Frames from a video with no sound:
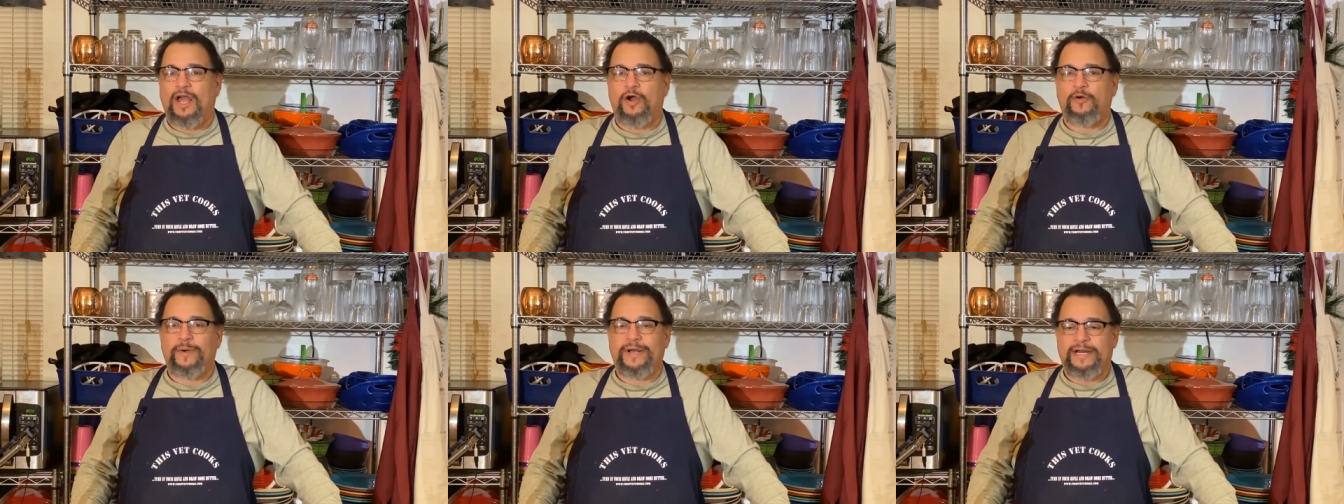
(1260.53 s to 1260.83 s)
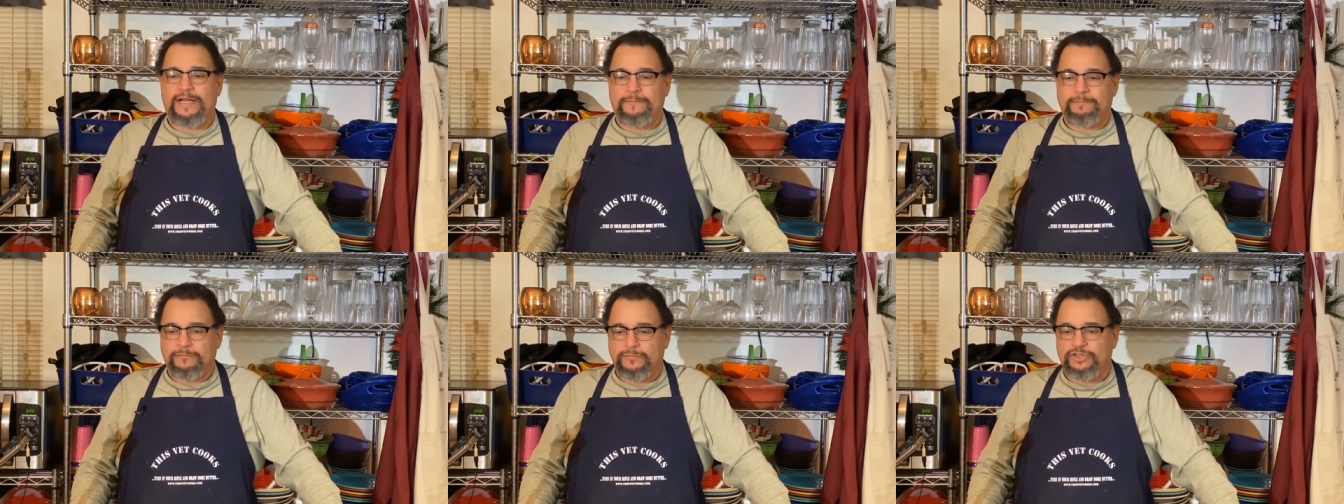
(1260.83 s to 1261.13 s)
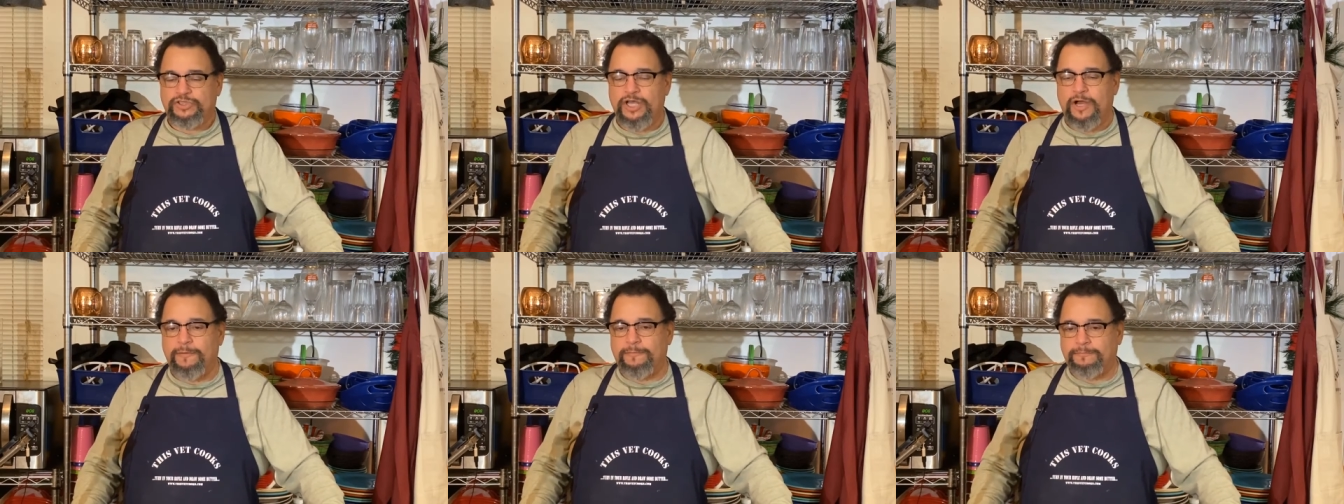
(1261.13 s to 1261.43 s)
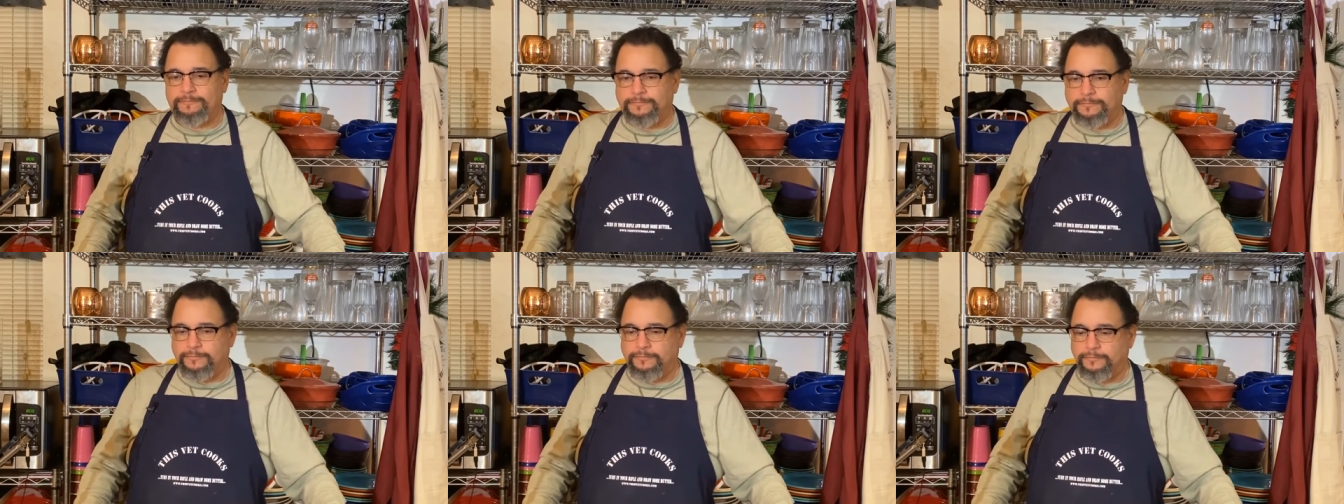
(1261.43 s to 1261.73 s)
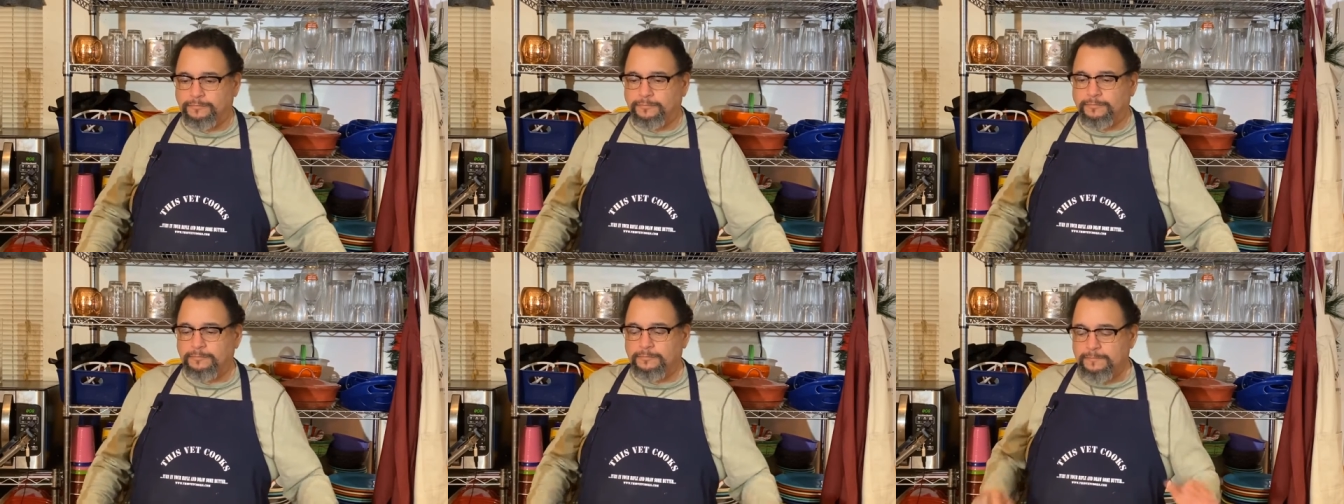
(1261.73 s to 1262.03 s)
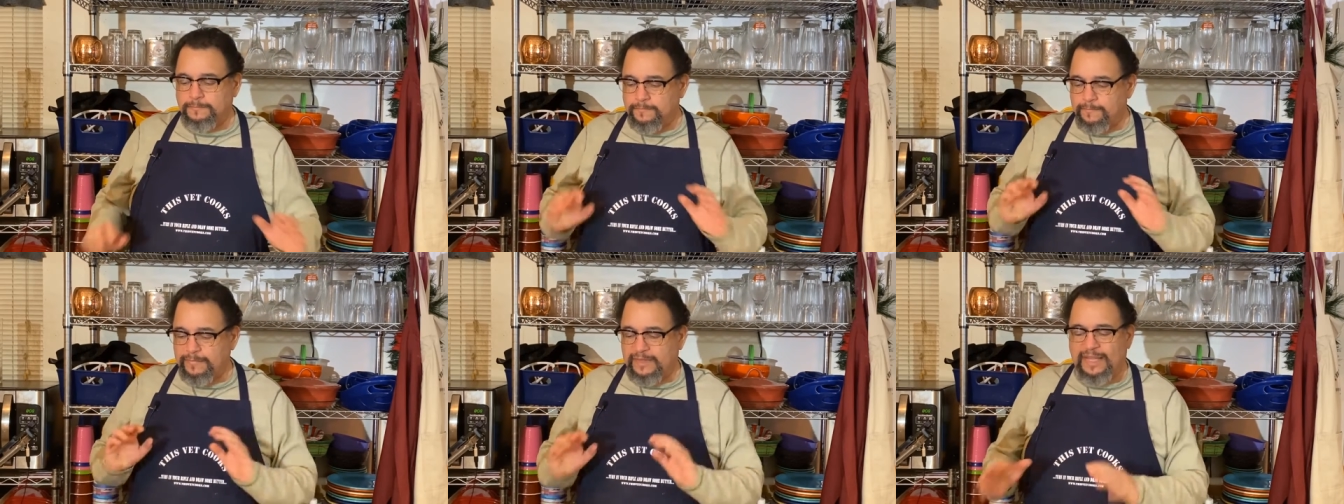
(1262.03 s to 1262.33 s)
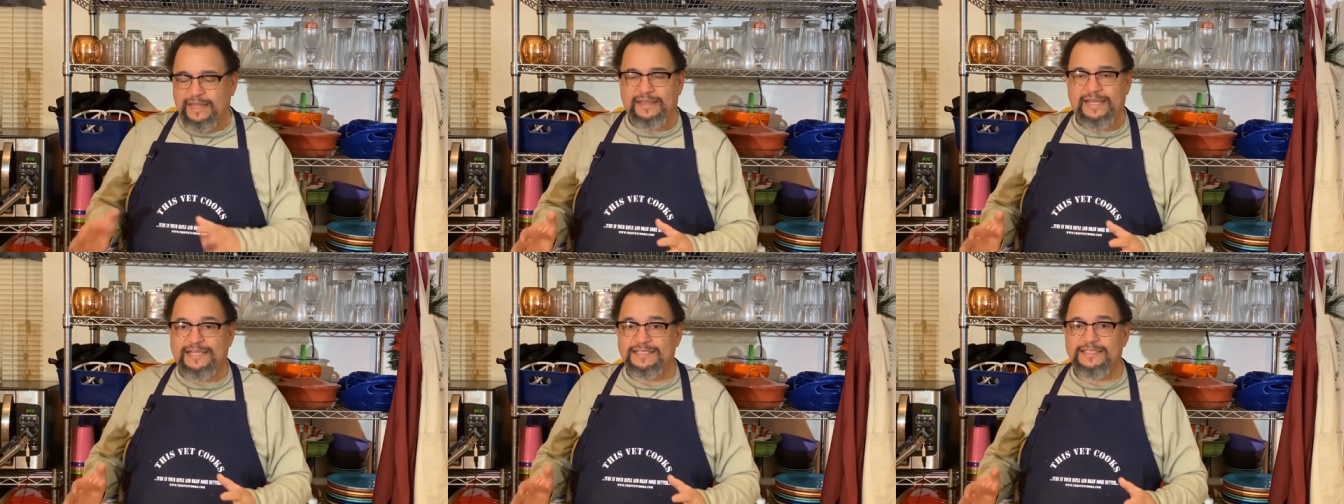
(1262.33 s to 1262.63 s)
Alrighty. So
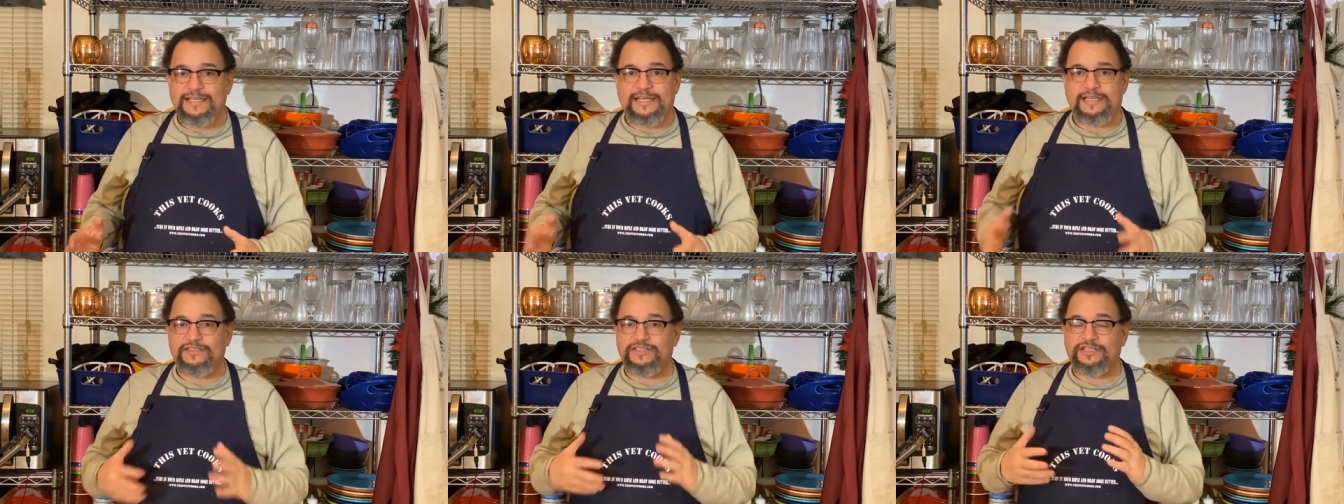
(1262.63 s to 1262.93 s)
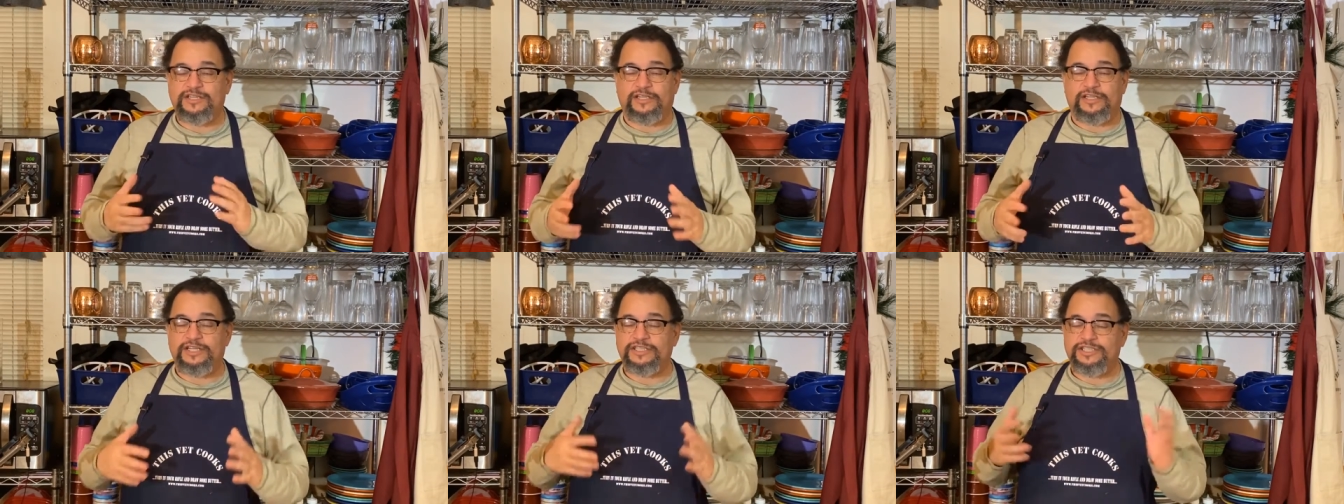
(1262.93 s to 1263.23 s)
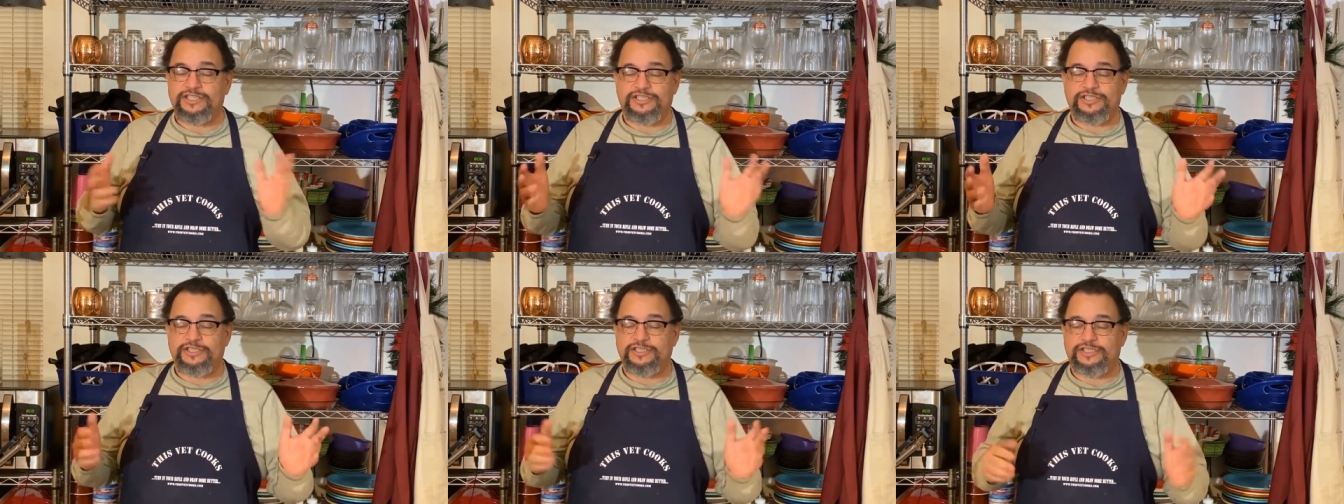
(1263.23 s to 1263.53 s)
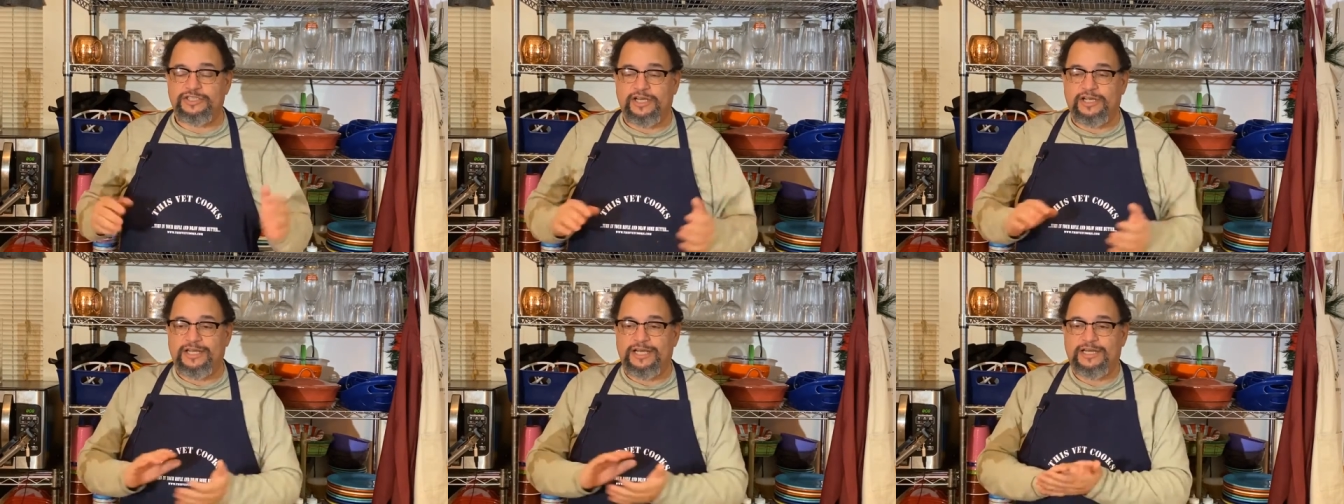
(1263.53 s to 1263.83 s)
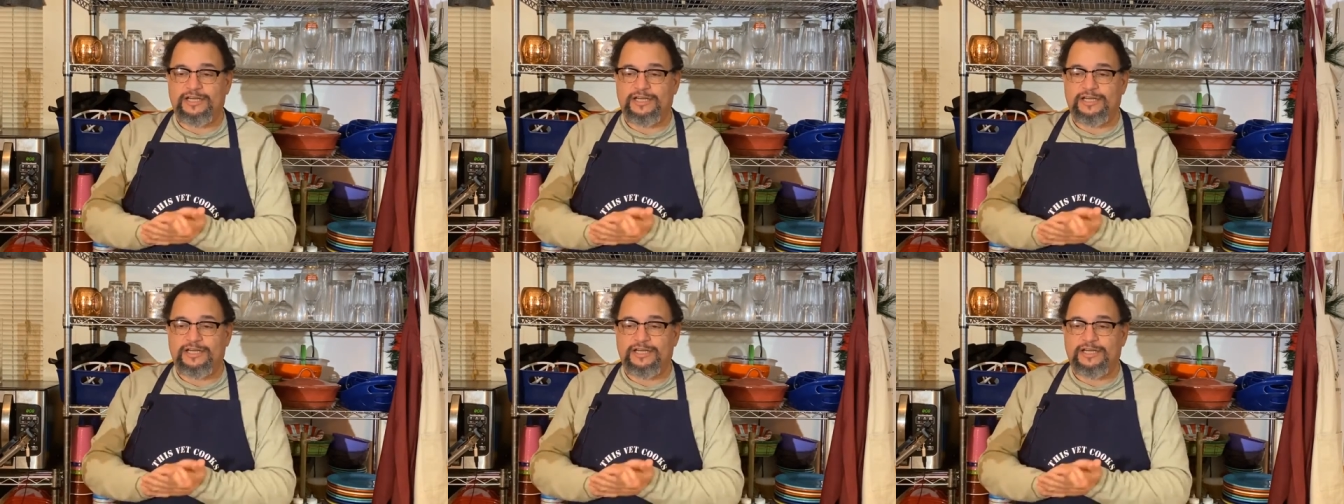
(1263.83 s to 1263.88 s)
that's it. It's delicious. You saw